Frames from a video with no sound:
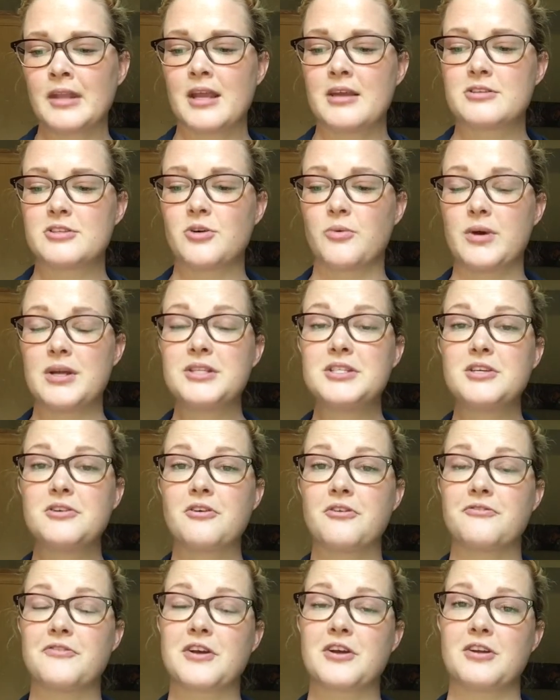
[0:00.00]
So once you
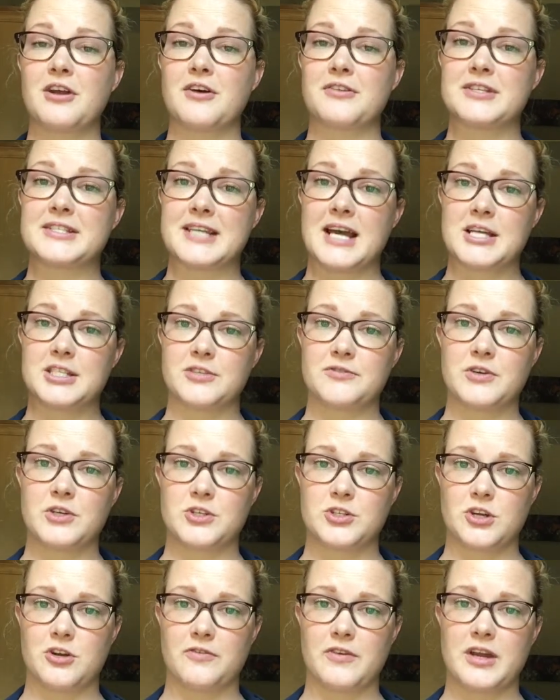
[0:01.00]
have figured out the size of your
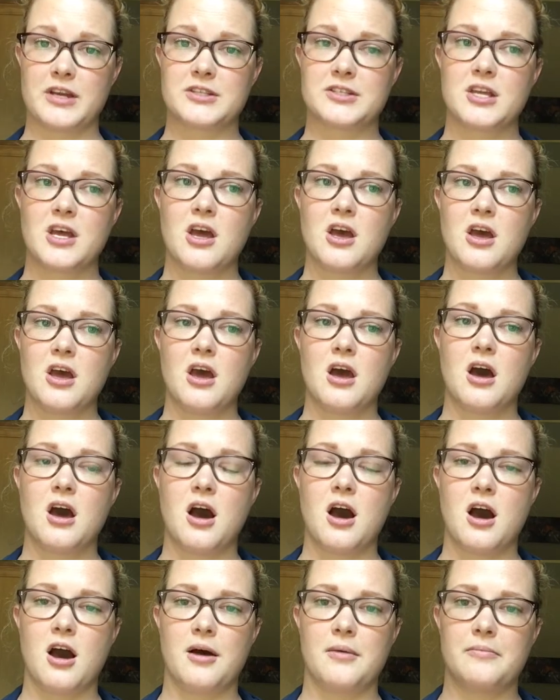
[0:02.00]
cervix,
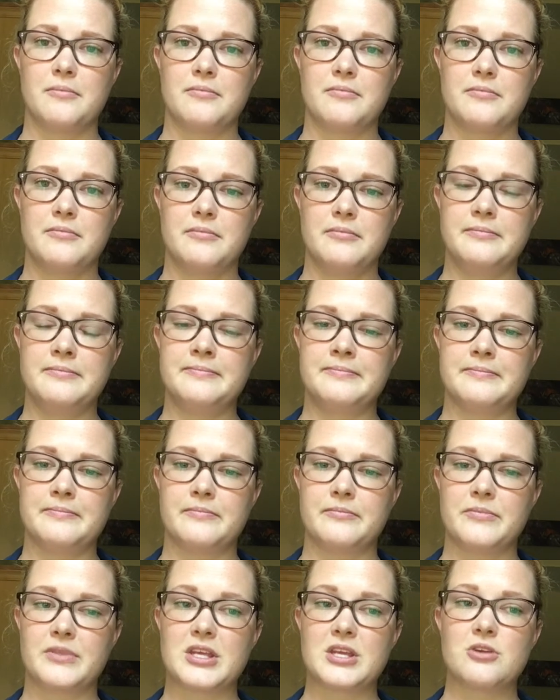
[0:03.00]

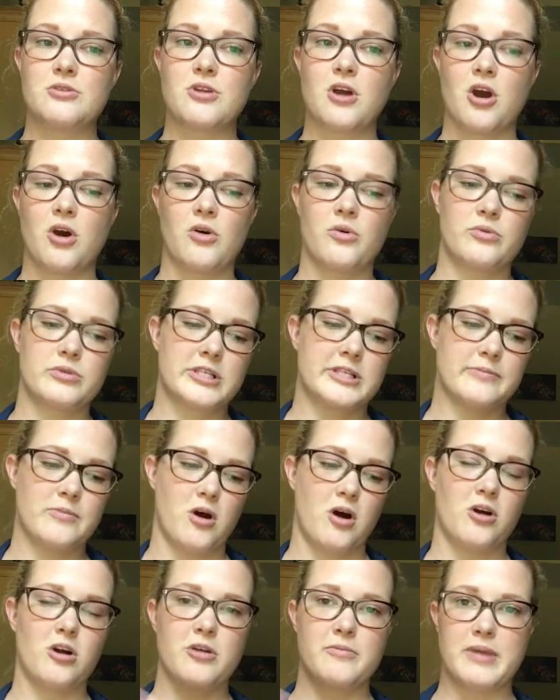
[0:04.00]
then you know
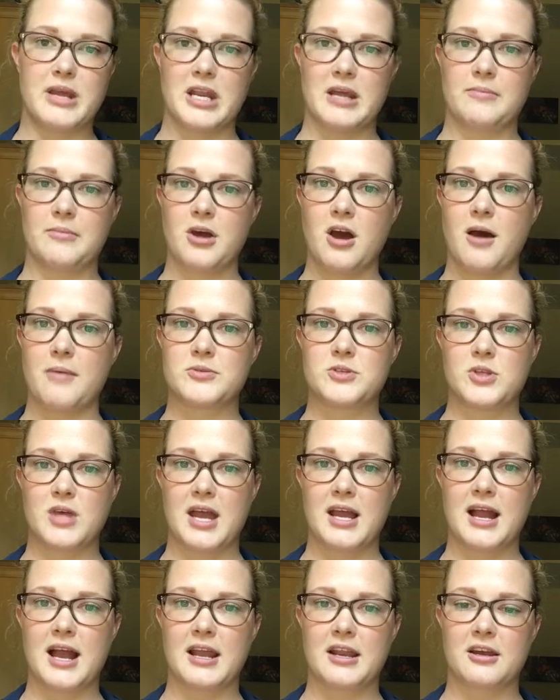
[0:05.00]
small or medium cup. So
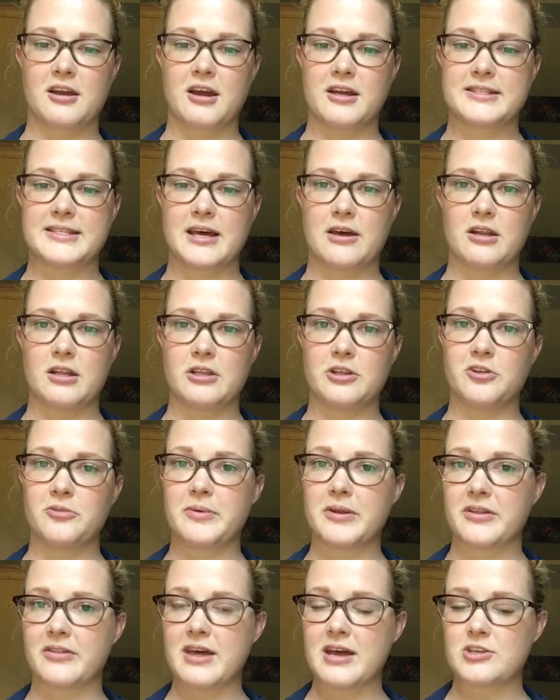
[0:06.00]
that kind of cuts out a little
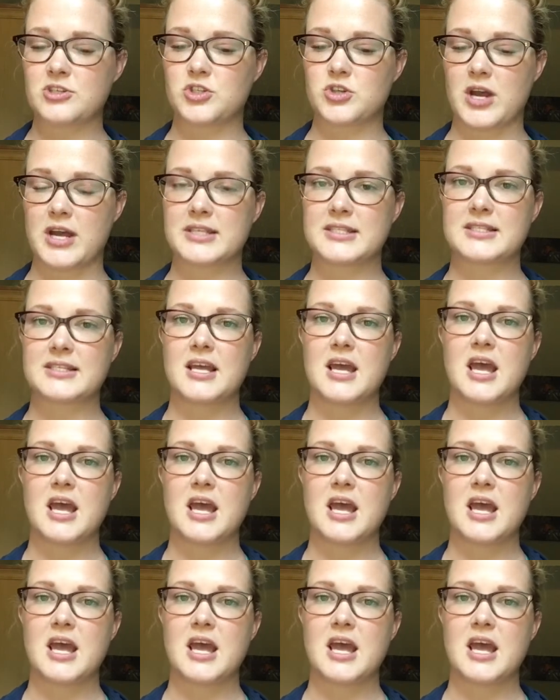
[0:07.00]
bit of that stress.